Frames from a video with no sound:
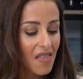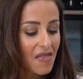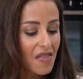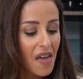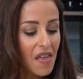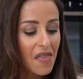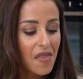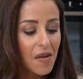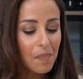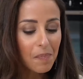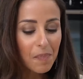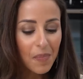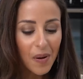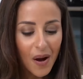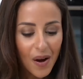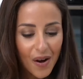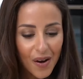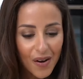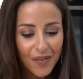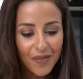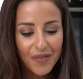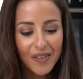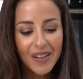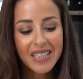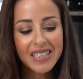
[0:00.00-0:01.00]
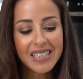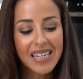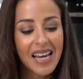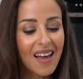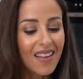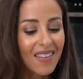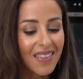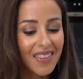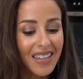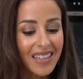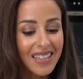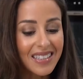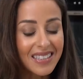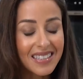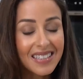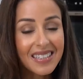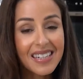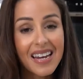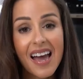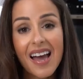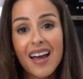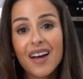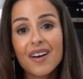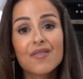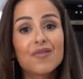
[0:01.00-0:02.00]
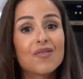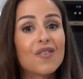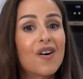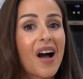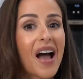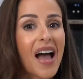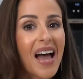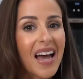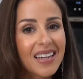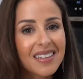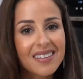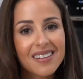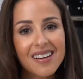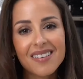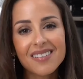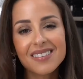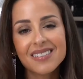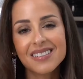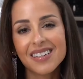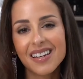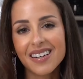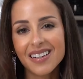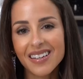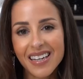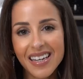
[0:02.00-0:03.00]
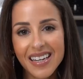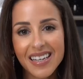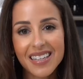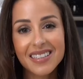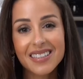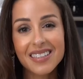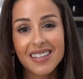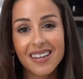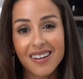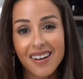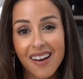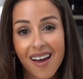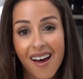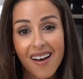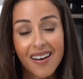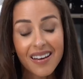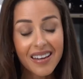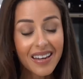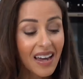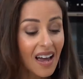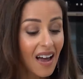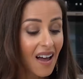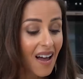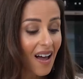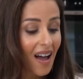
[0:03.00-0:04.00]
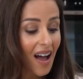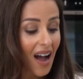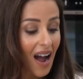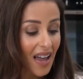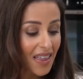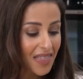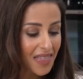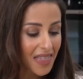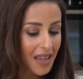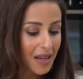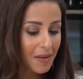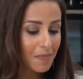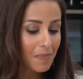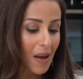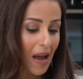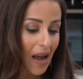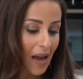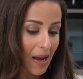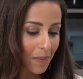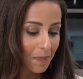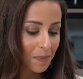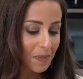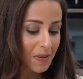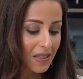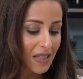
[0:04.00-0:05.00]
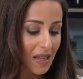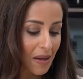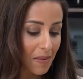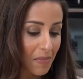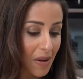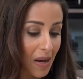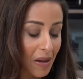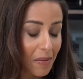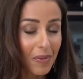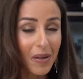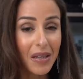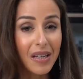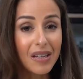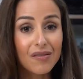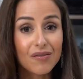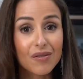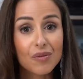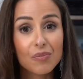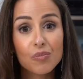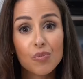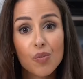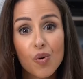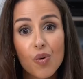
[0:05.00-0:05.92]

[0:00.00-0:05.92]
They're the perfect healthy snack for adults and kids alike. I think perhaps they may be even